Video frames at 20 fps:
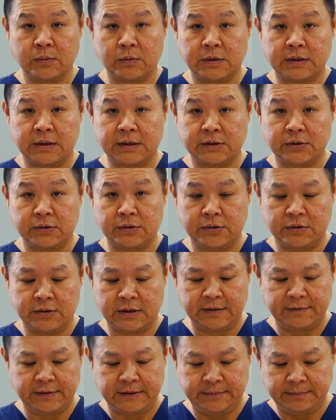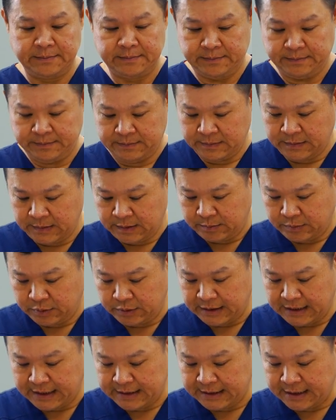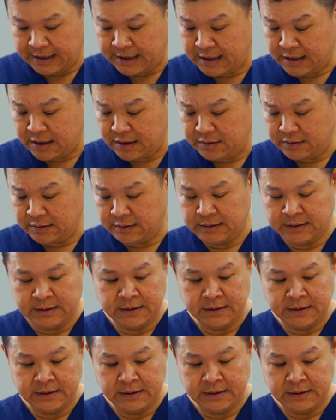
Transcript: with the screwdriver, put that down,